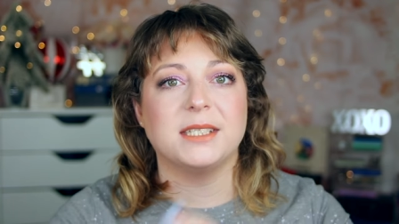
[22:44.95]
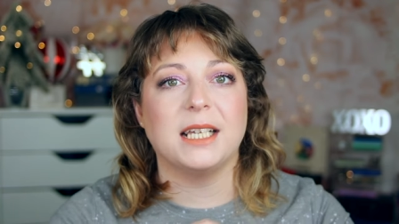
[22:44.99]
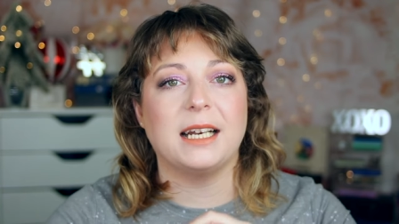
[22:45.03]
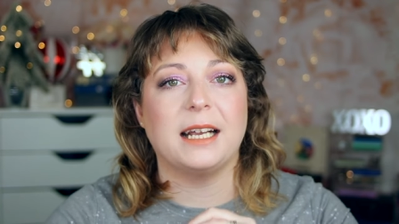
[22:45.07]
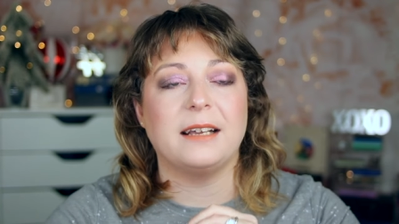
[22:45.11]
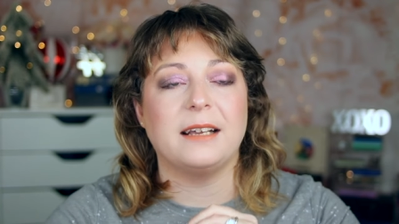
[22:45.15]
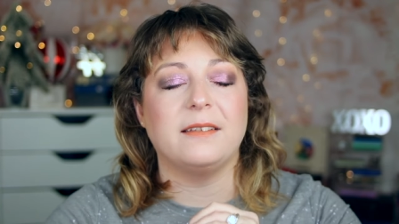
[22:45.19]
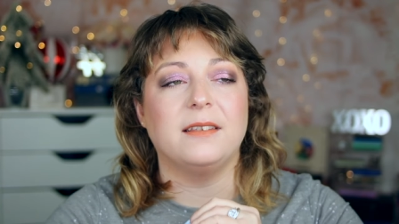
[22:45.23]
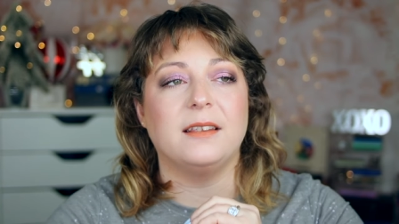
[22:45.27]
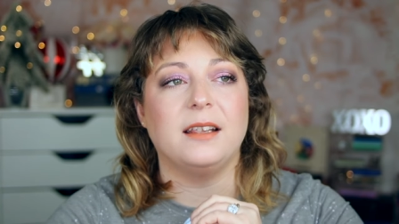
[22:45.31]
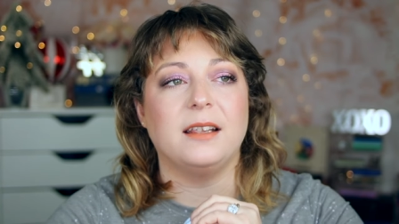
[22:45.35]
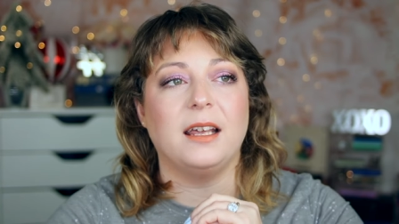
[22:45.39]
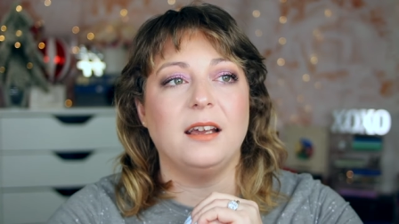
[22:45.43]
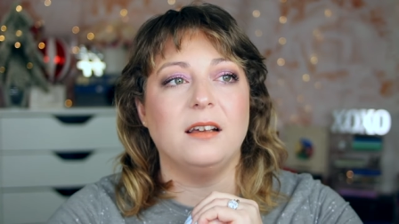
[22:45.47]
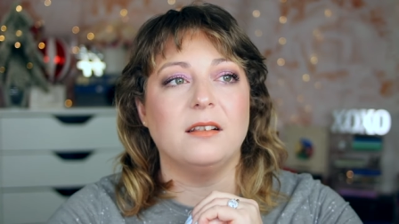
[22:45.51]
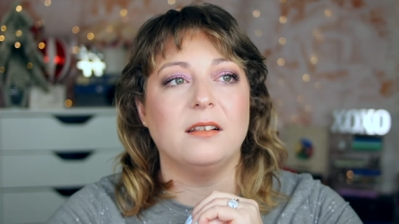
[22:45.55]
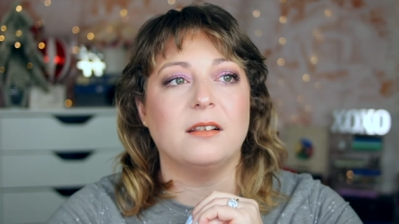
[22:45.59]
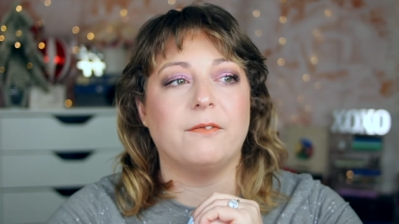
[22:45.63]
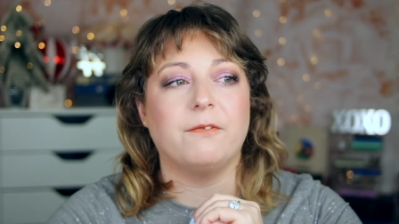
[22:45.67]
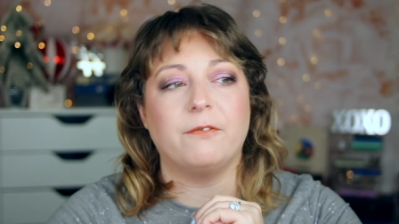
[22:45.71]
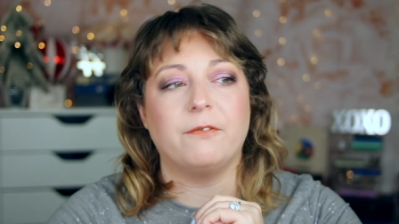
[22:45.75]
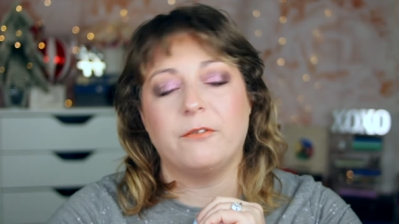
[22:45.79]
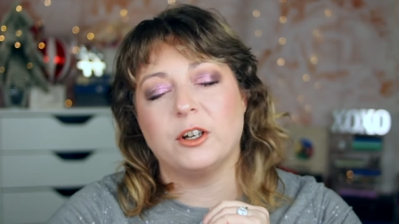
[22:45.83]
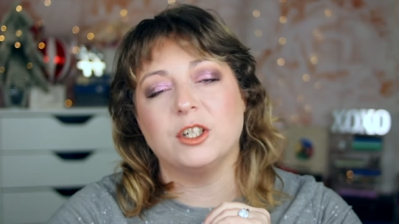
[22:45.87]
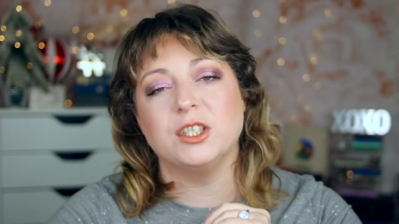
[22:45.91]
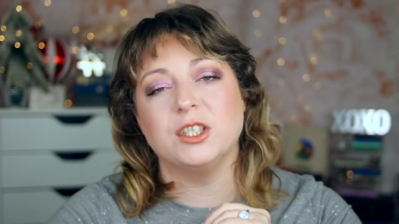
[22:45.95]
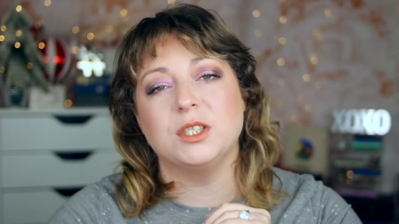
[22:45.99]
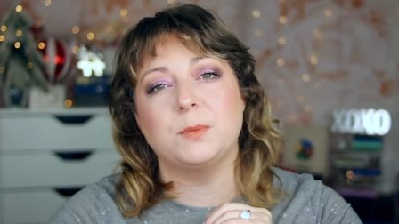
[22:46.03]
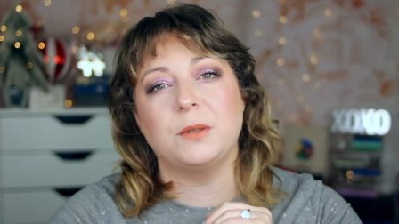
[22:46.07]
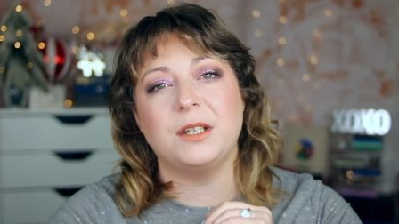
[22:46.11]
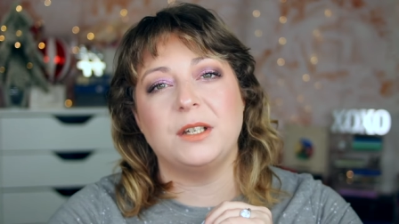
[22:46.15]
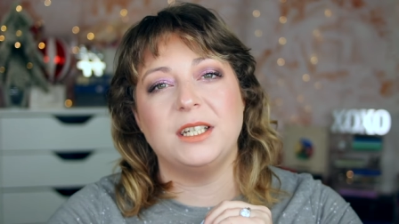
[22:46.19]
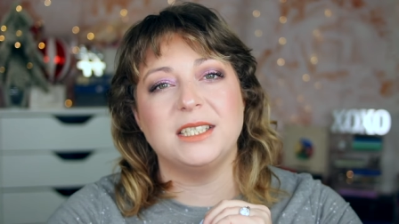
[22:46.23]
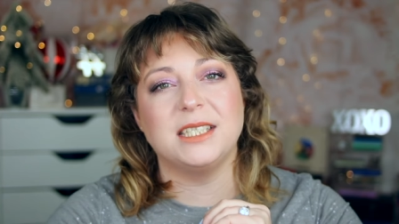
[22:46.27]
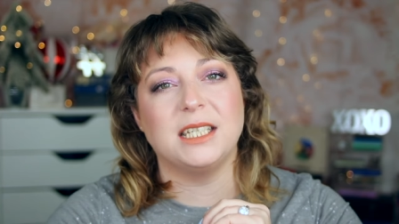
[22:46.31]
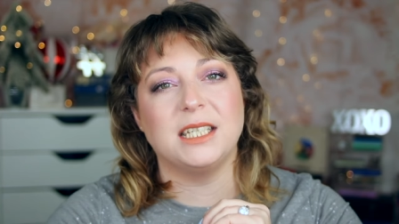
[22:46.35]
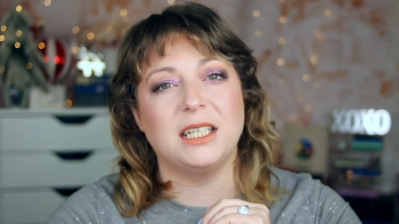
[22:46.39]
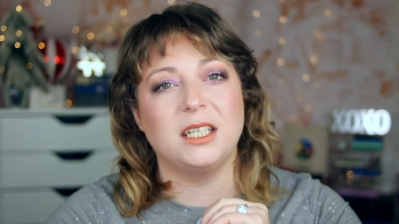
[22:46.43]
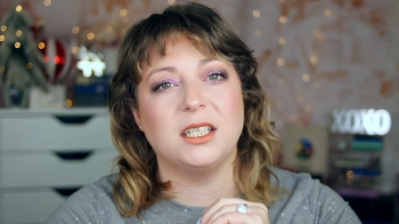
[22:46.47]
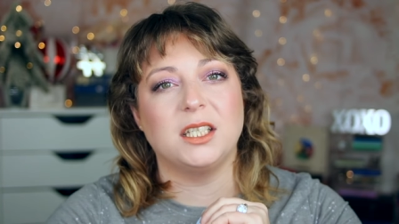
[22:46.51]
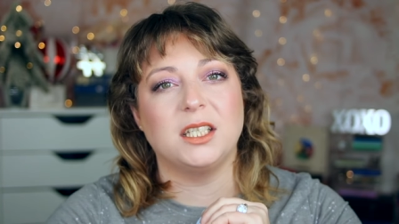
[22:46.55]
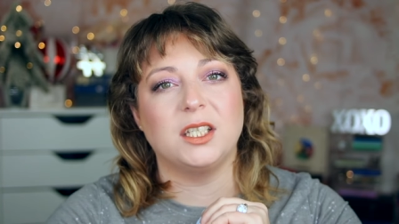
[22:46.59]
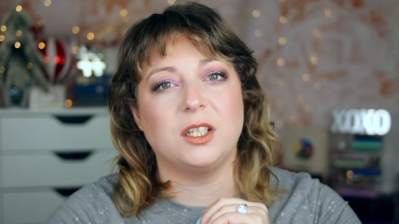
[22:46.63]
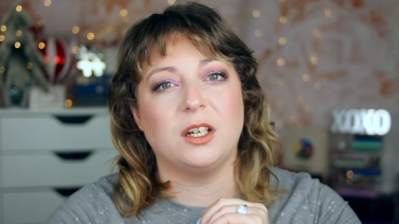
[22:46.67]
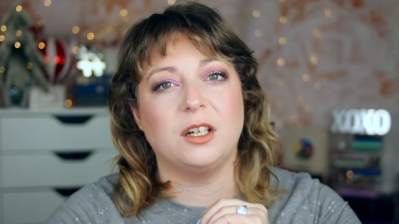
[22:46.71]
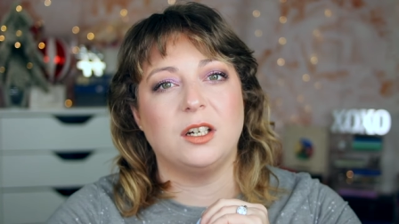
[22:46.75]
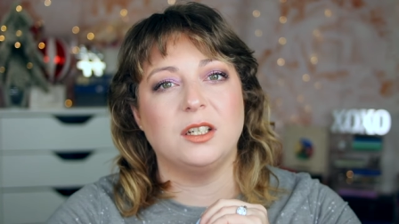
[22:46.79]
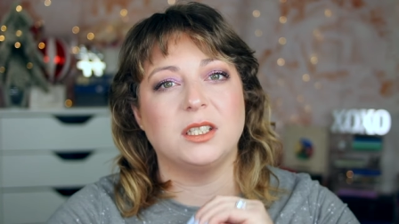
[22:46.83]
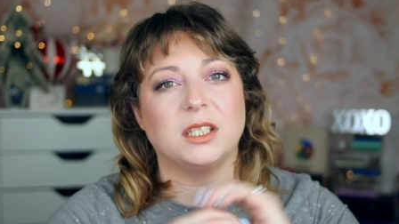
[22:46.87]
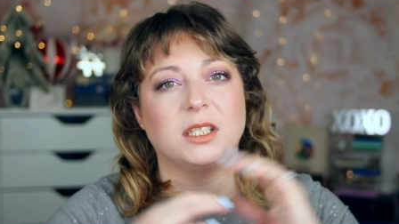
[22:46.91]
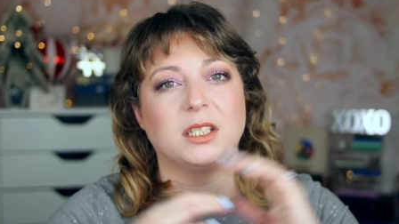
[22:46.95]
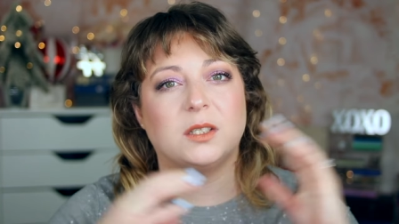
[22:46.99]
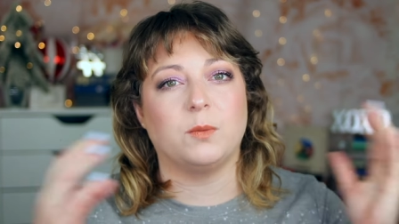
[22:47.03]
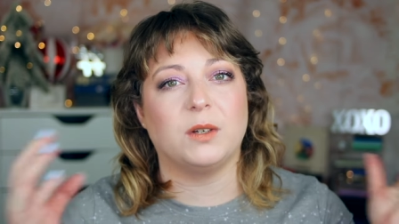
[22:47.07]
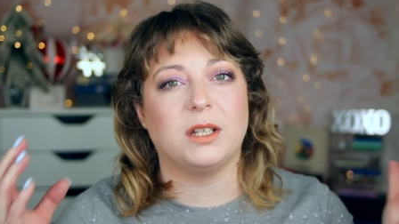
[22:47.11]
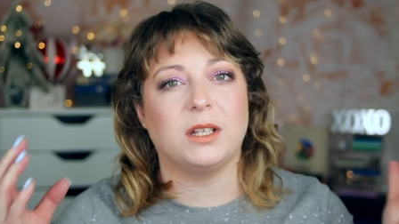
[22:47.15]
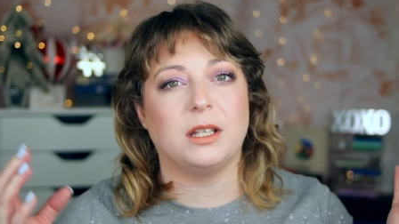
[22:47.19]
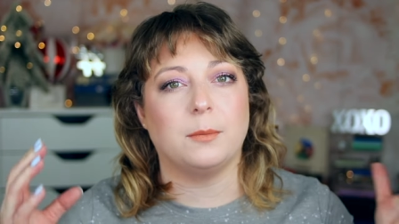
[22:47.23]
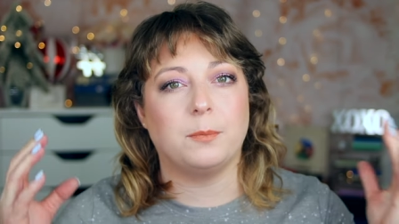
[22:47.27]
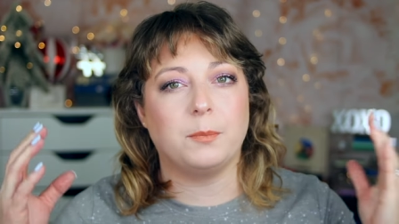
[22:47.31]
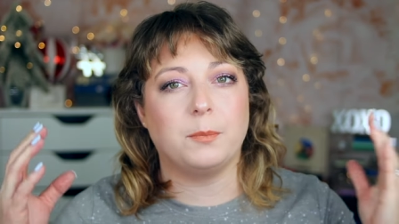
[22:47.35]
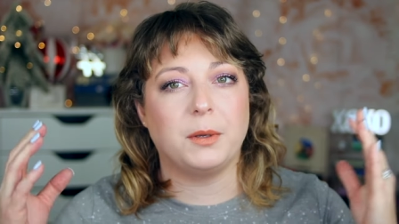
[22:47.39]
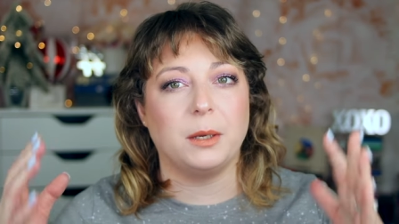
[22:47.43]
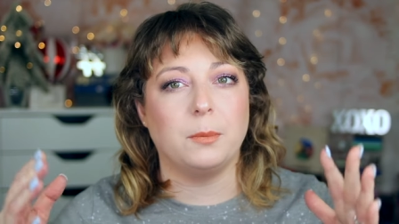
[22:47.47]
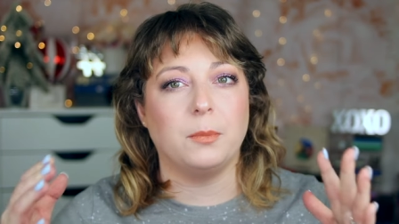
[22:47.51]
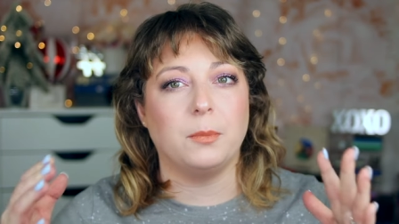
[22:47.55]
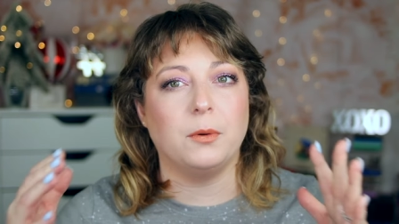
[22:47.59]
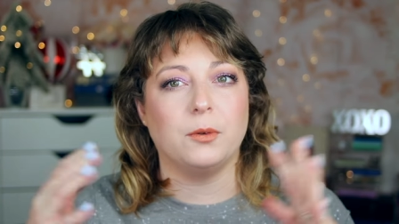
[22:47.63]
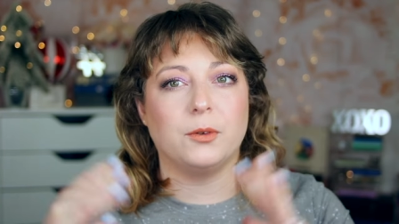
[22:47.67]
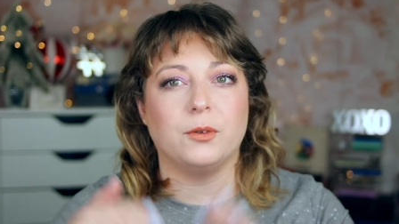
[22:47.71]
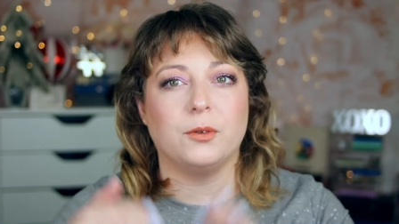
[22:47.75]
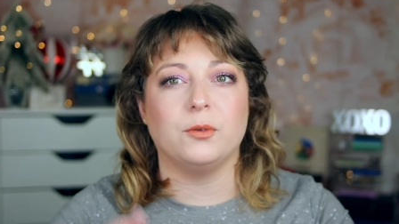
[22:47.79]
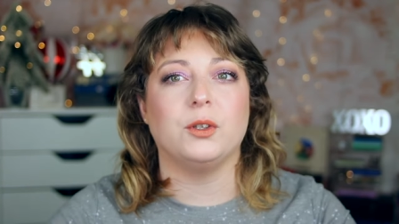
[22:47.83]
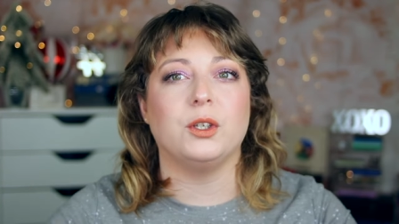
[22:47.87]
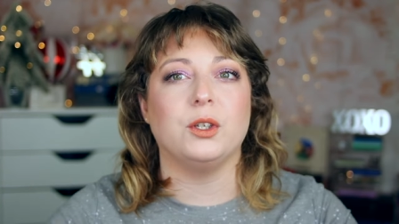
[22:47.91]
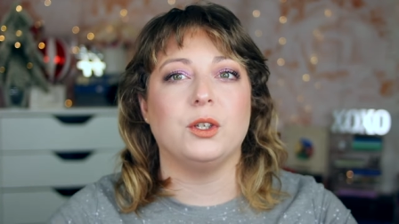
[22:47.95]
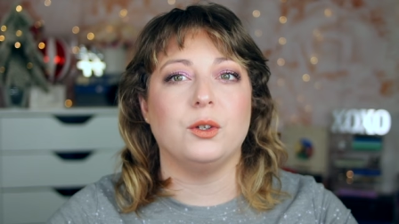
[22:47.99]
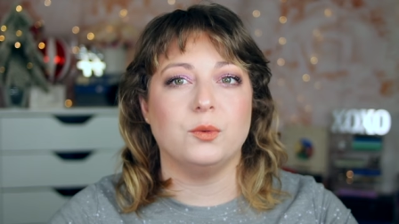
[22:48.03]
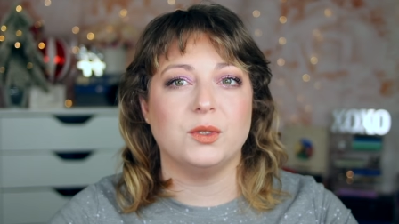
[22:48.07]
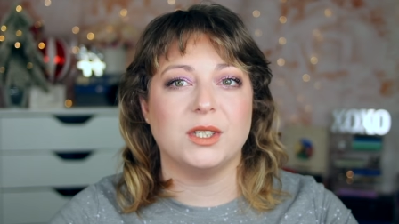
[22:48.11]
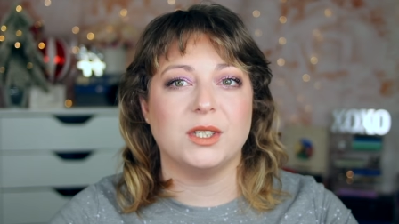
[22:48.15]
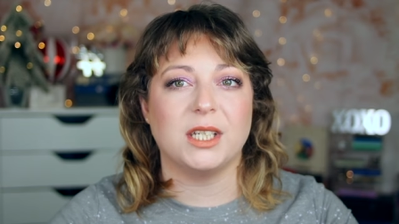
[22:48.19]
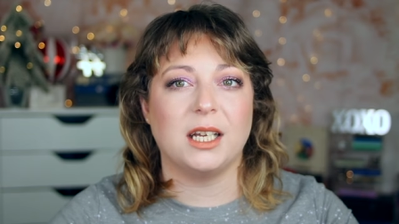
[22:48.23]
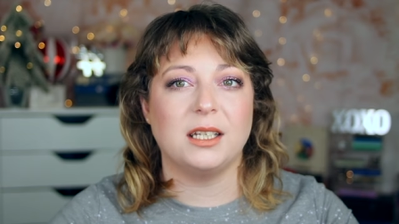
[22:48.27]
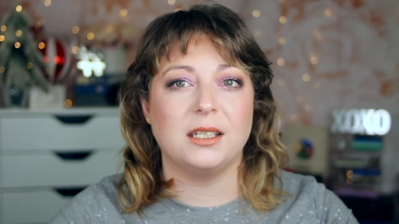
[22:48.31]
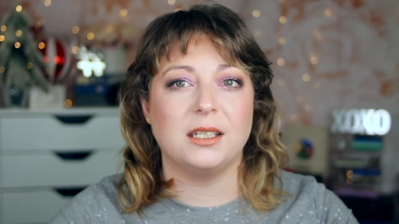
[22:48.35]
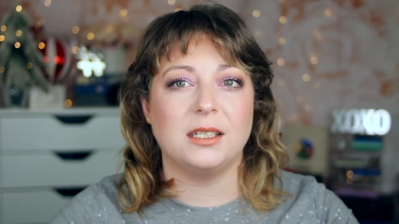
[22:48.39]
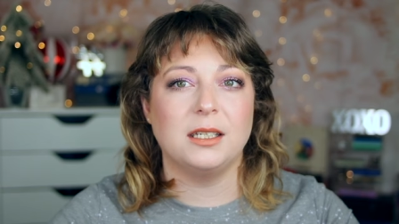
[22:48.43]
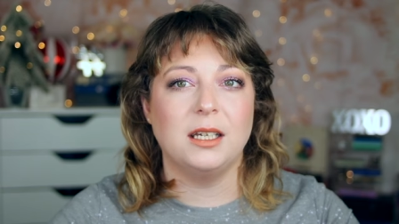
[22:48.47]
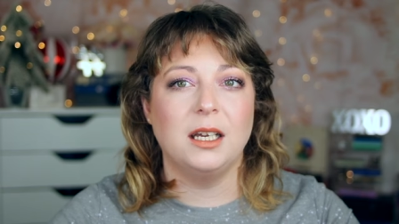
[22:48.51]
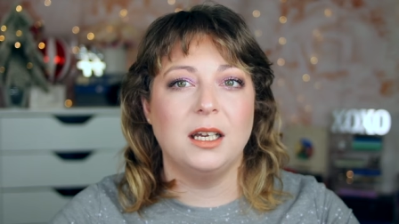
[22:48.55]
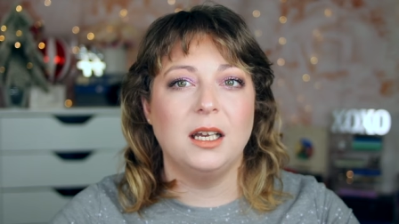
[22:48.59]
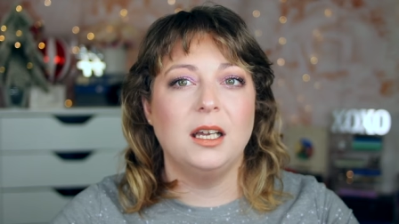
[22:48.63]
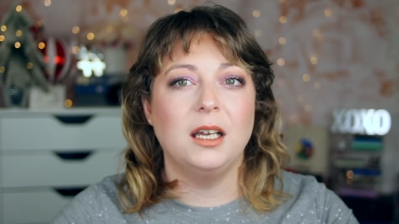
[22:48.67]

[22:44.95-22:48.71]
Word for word: And I think the first place that it starts is with the people who use it.